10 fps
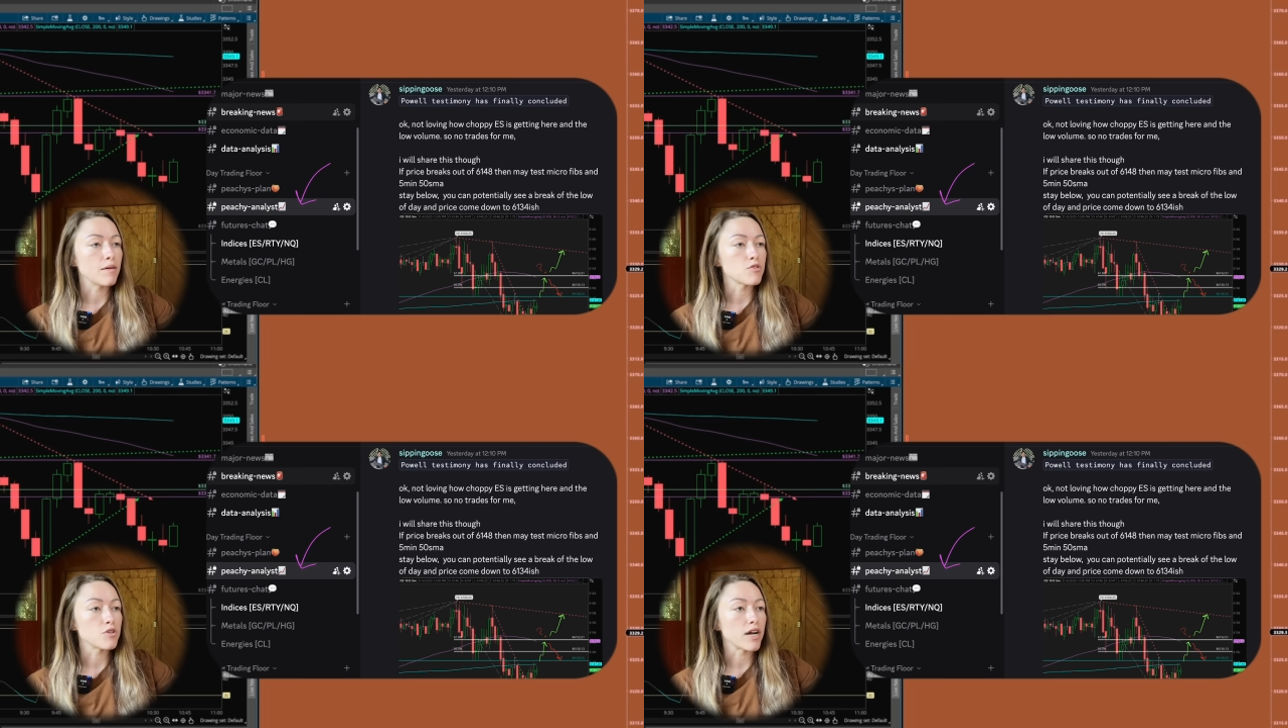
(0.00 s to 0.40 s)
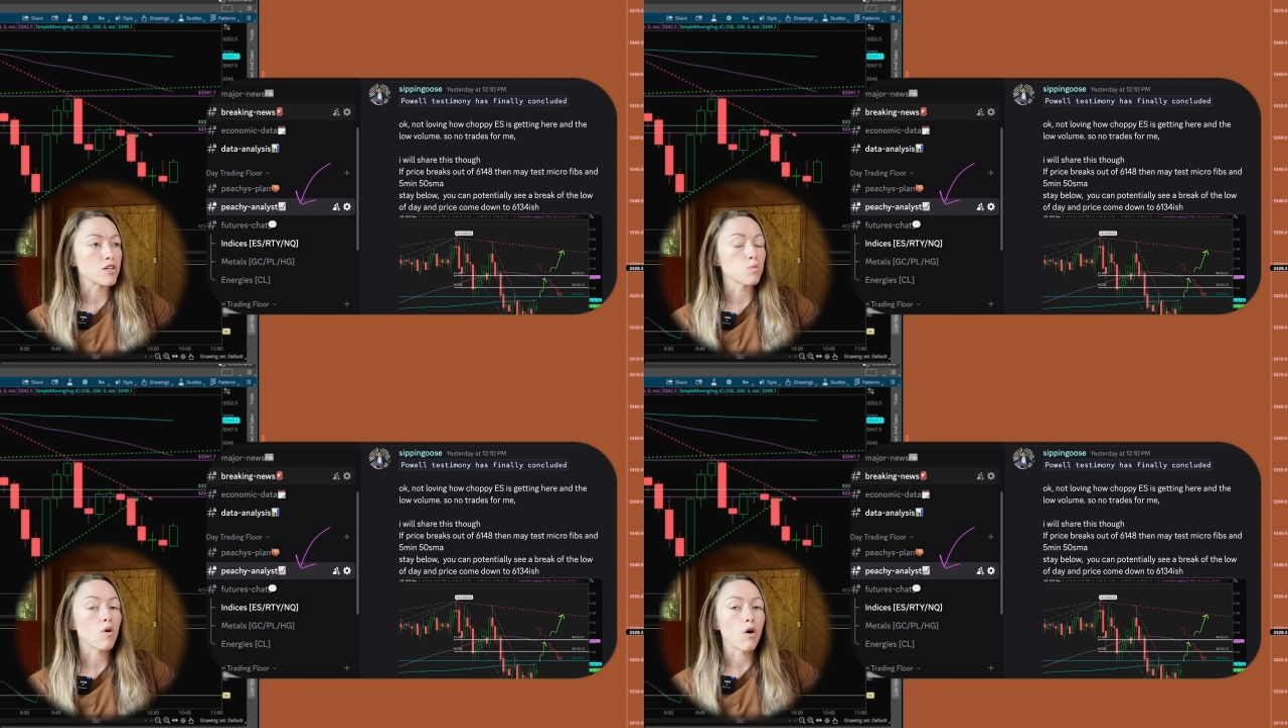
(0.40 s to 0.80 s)
So you
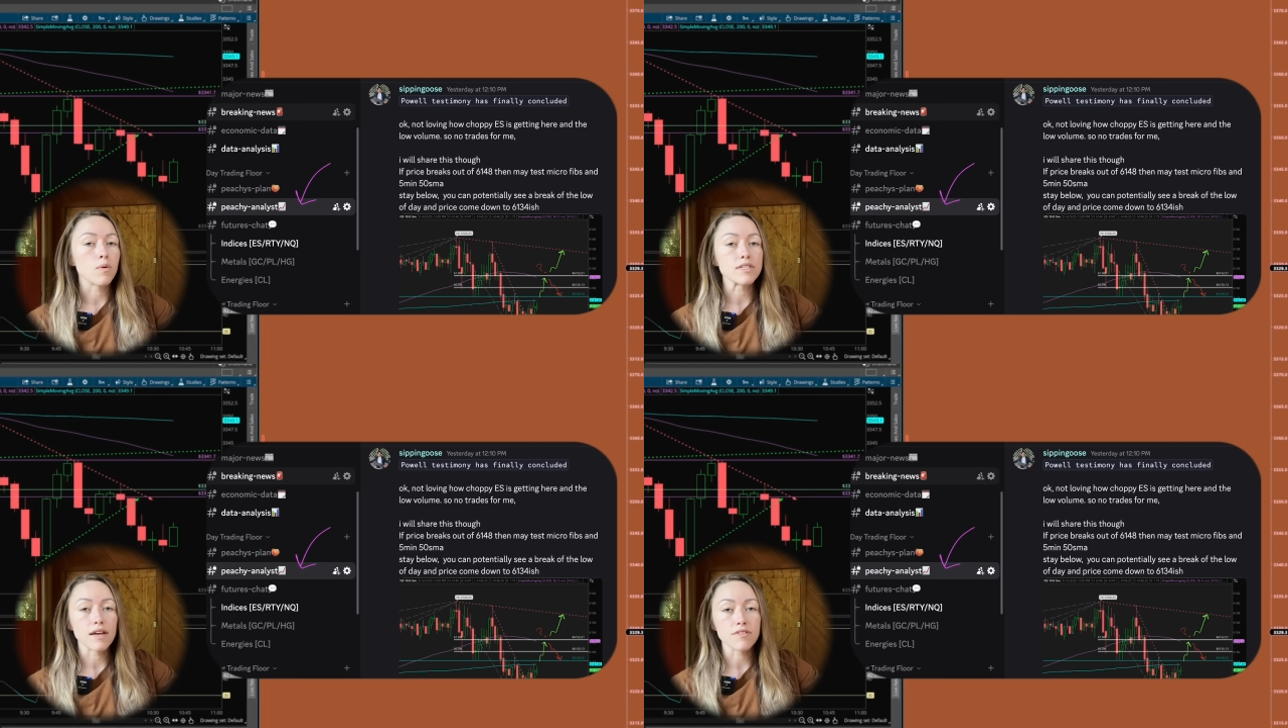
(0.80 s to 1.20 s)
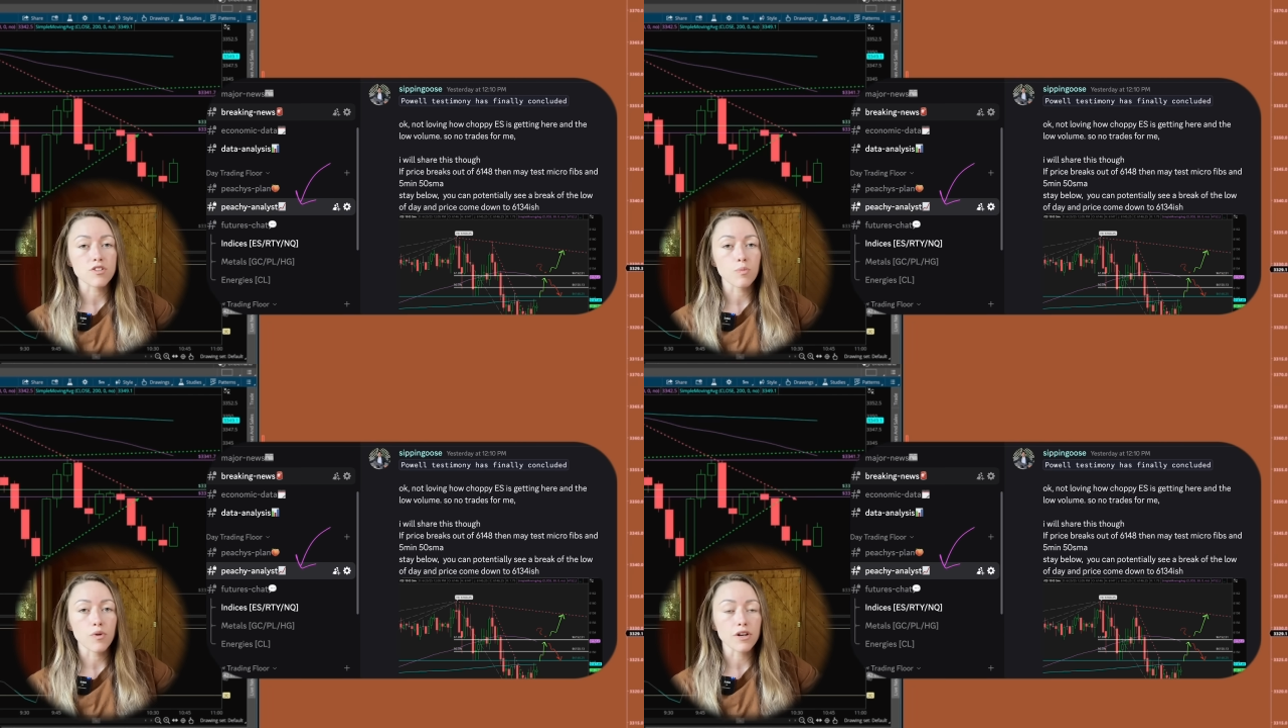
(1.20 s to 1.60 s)
guys will always have the
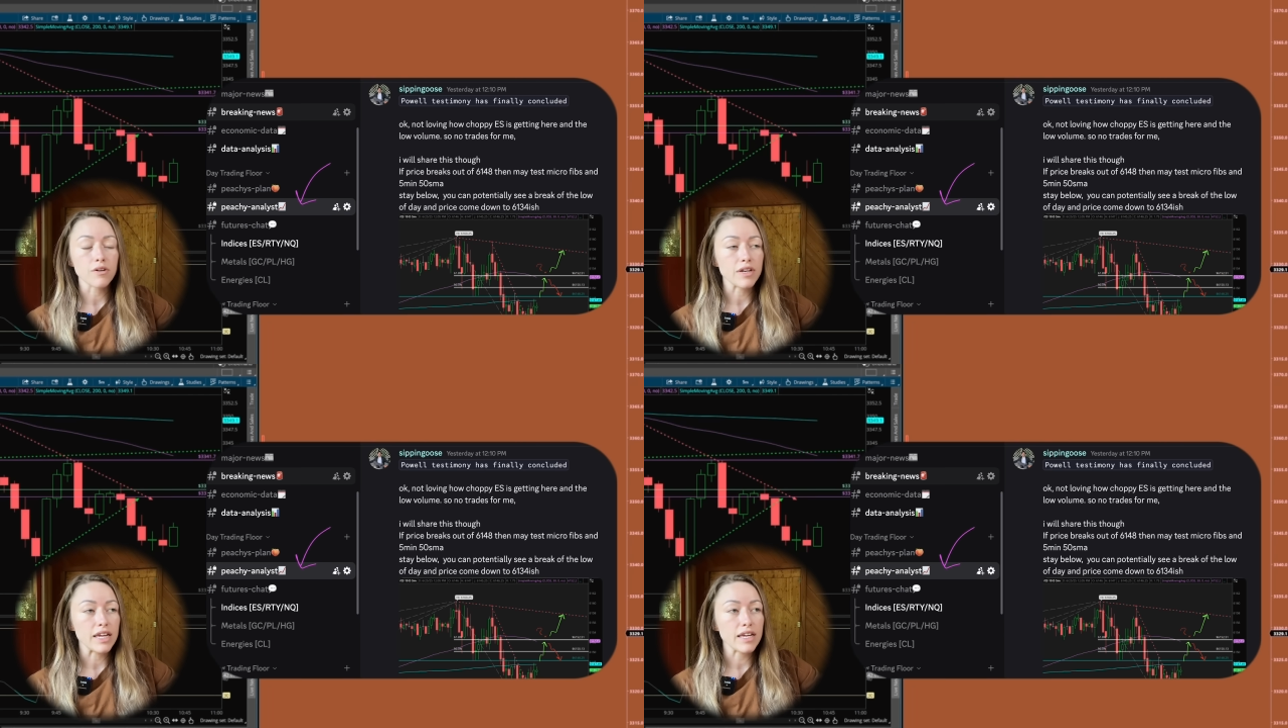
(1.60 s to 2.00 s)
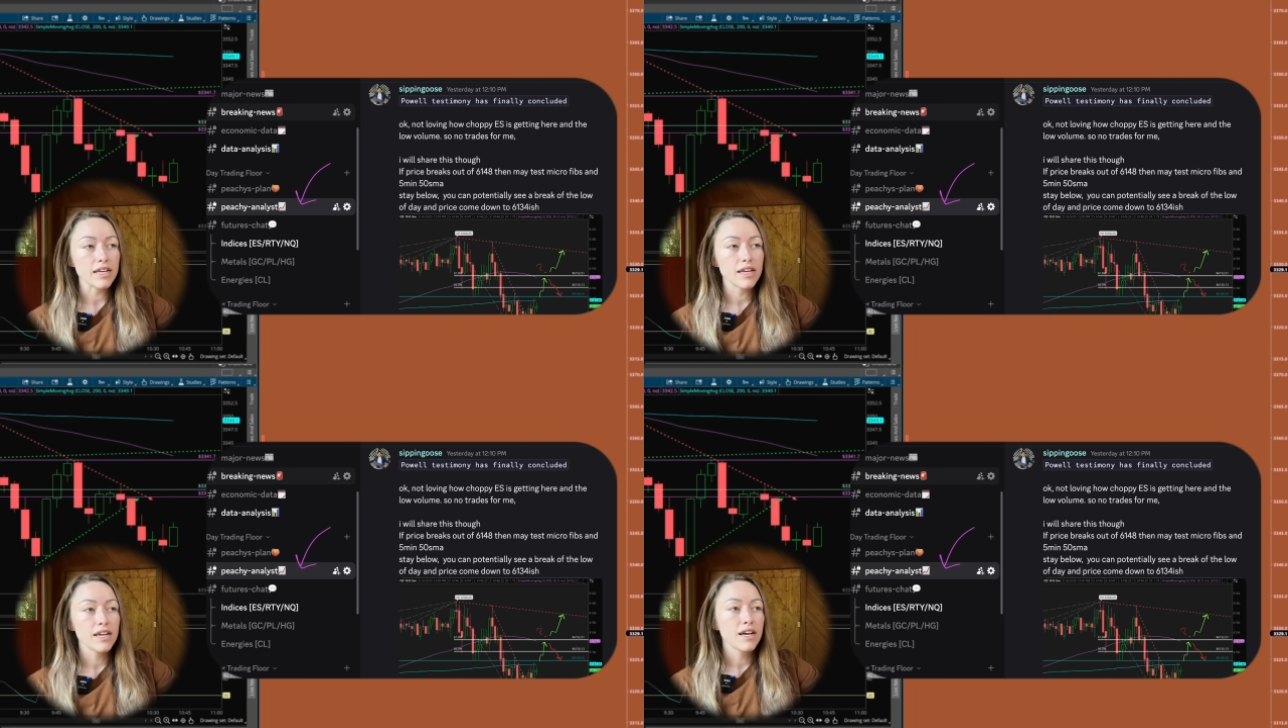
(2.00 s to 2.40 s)
support you need.